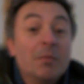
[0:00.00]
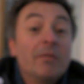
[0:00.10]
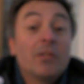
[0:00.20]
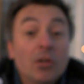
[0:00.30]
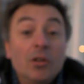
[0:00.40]

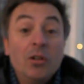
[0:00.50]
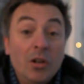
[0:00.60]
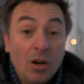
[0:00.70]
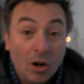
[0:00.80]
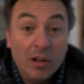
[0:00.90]
of the good
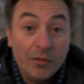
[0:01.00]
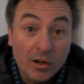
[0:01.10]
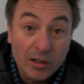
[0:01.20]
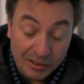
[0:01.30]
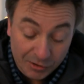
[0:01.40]
olive
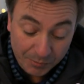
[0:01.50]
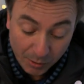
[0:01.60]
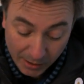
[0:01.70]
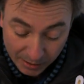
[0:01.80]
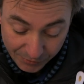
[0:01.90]
oil that you've
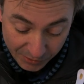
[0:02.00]
brought out for